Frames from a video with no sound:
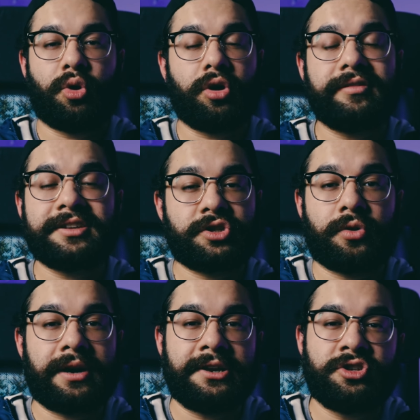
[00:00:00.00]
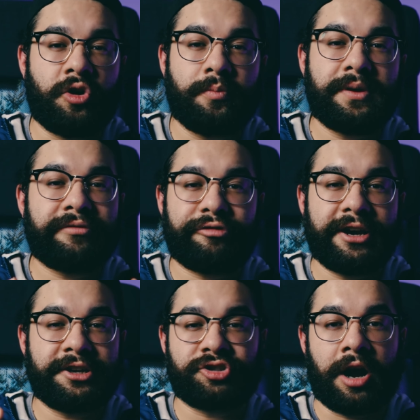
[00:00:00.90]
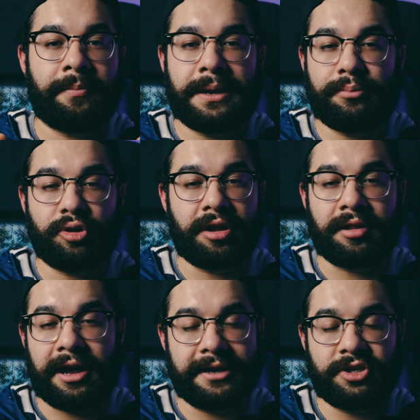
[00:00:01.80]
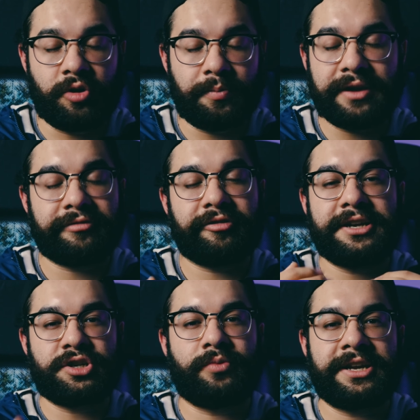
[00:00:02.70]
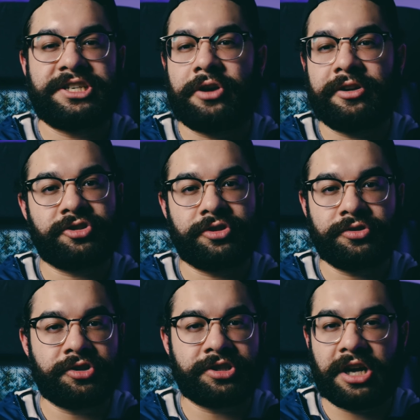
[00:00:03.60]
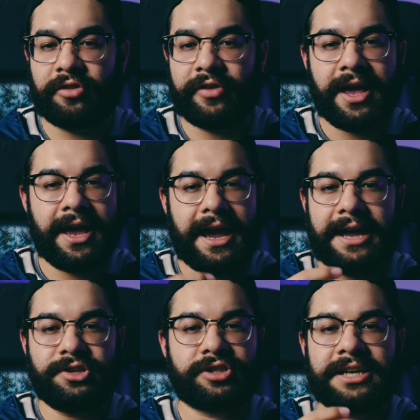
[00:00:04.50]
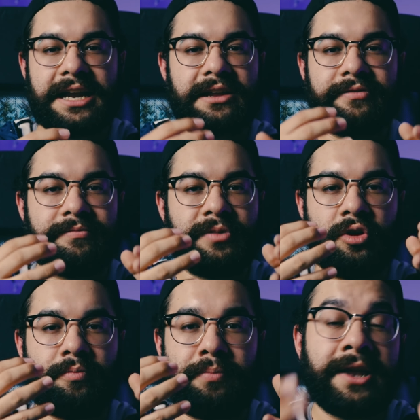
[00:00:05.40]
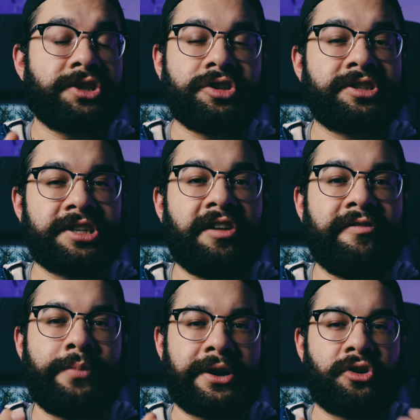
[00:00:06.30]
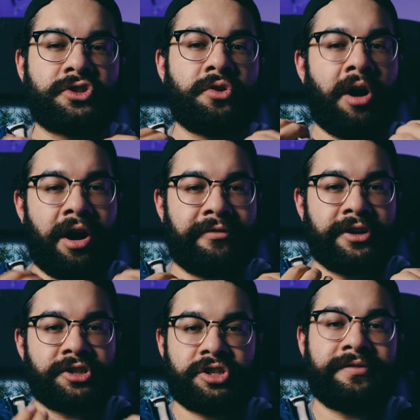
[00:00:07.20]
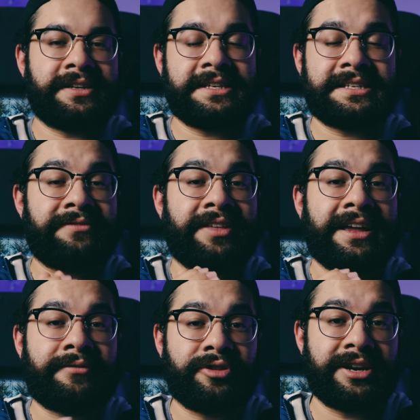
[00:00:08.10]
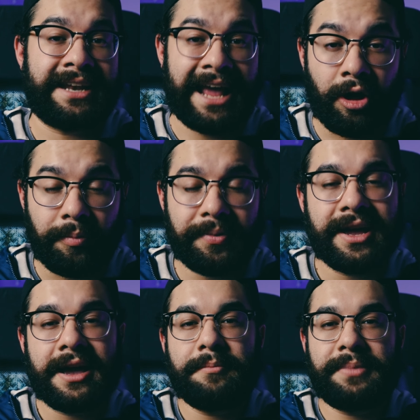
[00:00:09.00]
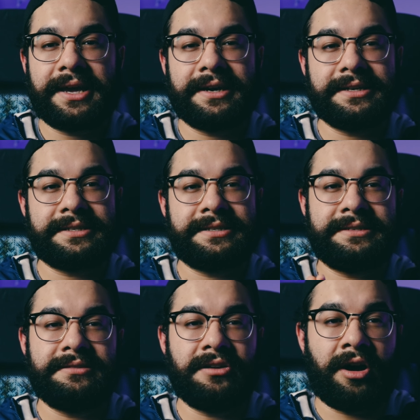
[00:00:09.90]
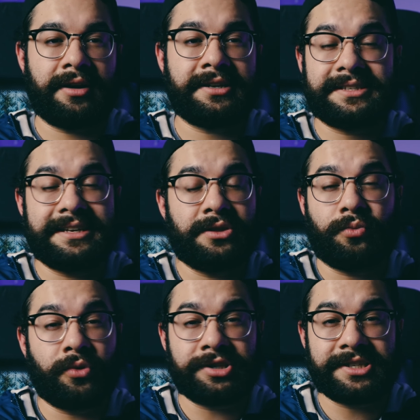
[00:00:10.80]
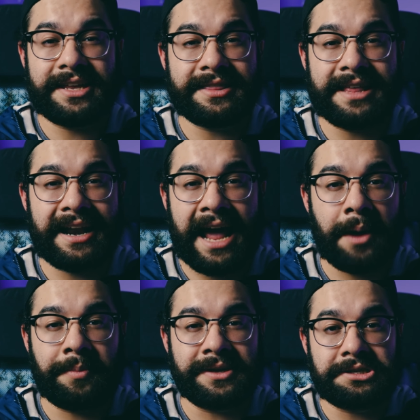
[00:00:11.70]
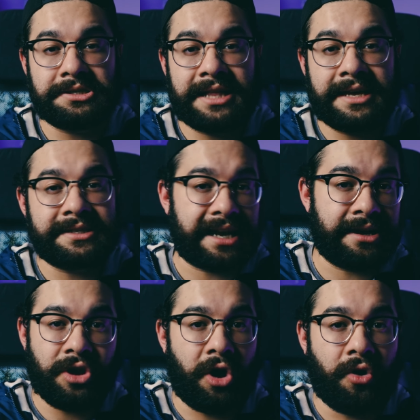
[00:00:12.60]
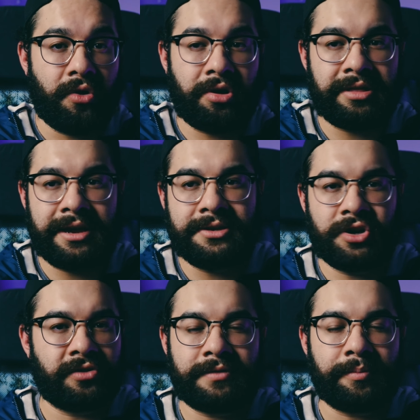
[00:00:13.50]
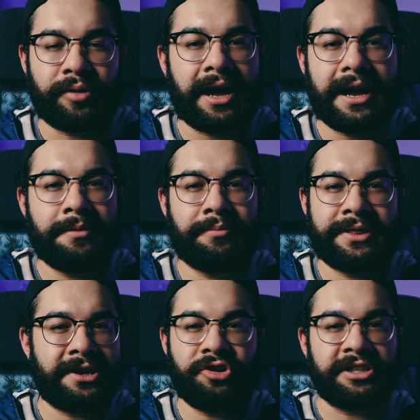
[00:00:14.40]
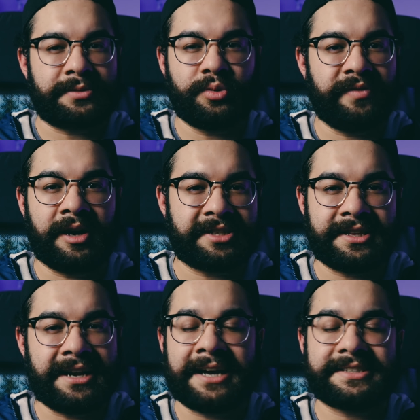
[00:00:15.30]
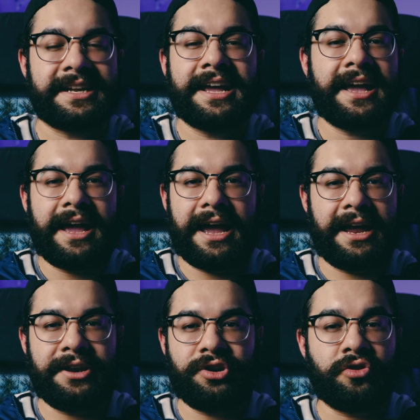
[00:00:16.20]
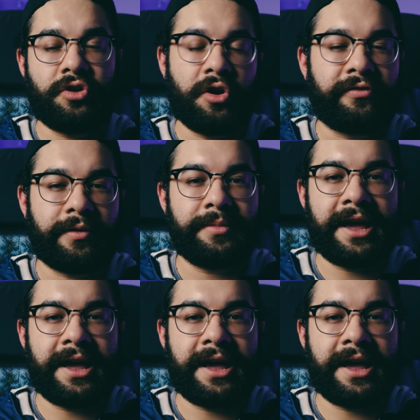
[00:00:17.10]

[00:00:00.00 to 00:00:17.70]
Moral of the story, don't be afraid to drop people a line. Don't be afraid to reach out and introduce yourself and just kind of, pitch yourself, but also offer your services if they ever need help, because honestly, the worst thing that happens is they say no or they don't reply, but then you just move on to the next and you go from